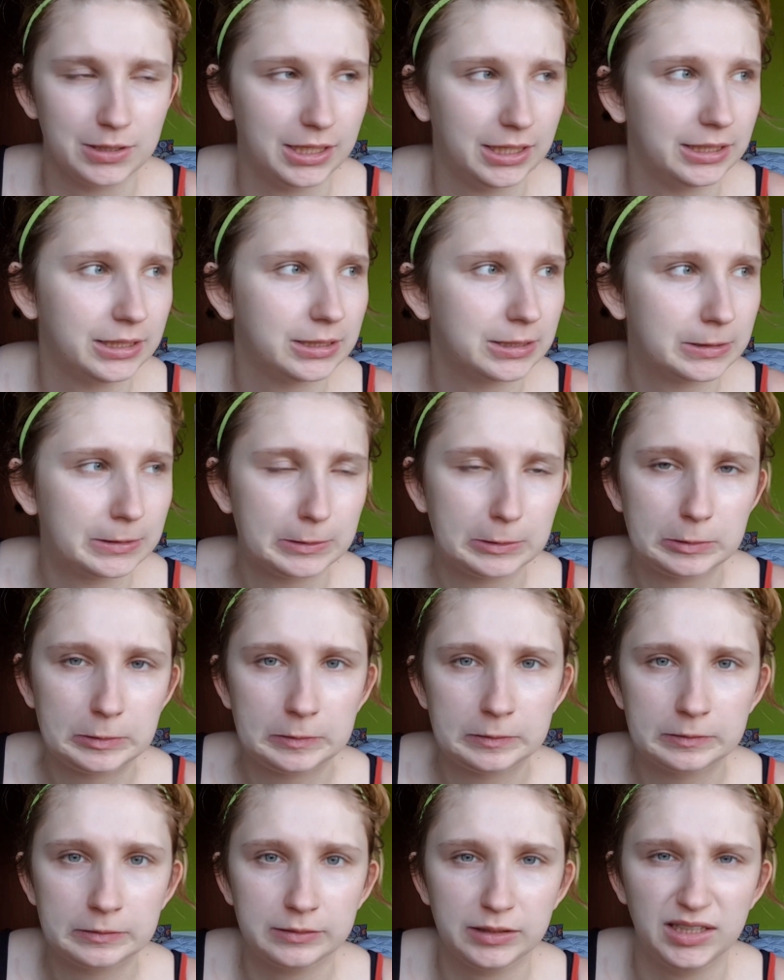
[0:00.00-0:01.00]
like
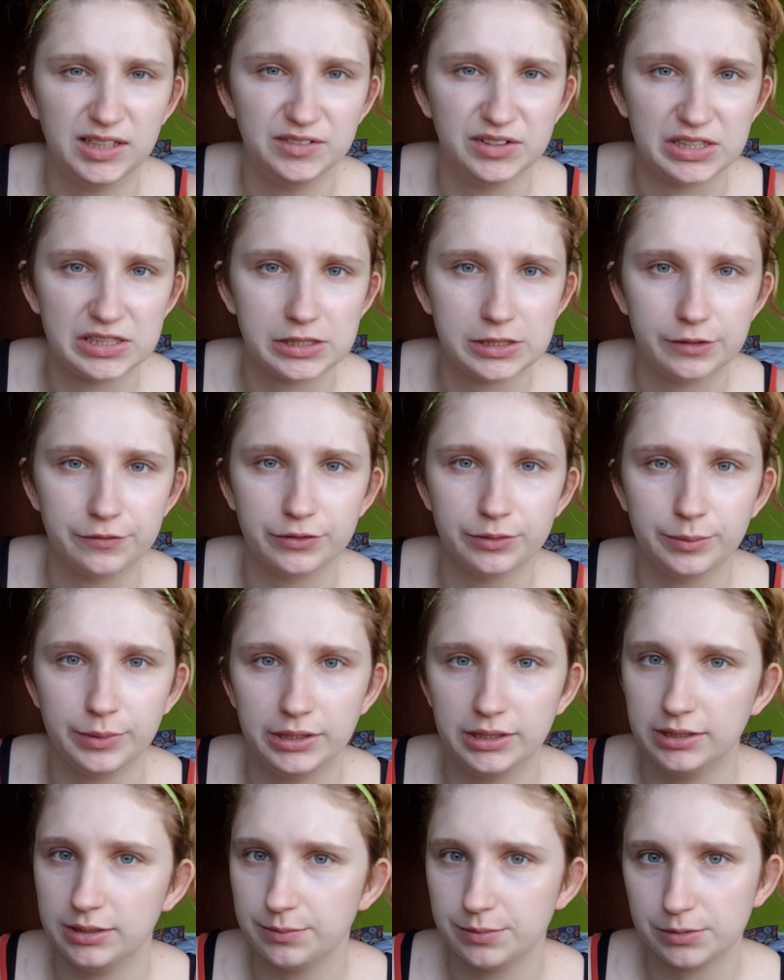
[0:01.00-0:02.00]
having stuff on my
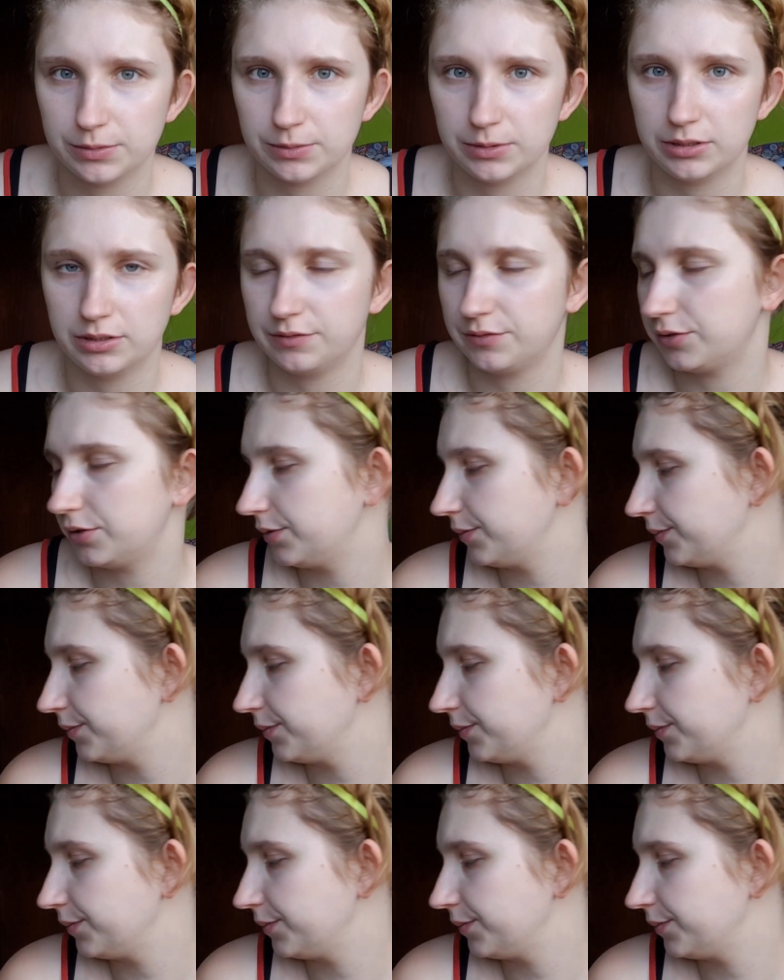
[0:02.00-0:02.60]
lips, whatever.